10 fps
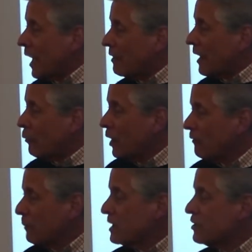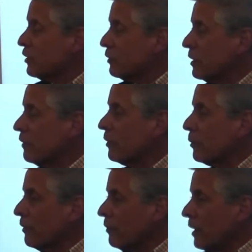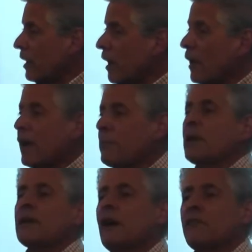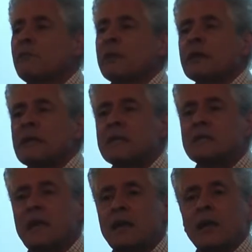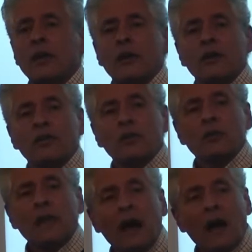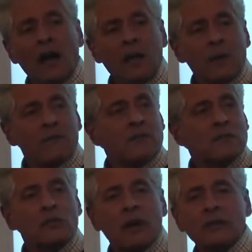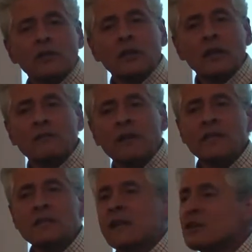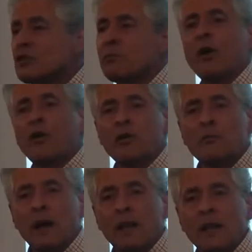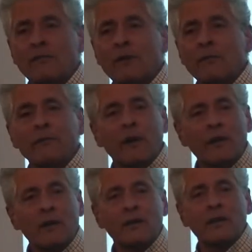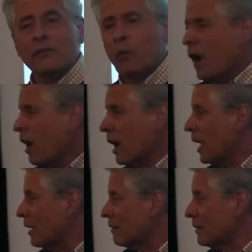And then one of my students, who was very high up in government, he said, you know, the IMF is trying to convince us to borrow money from foreigners. Why?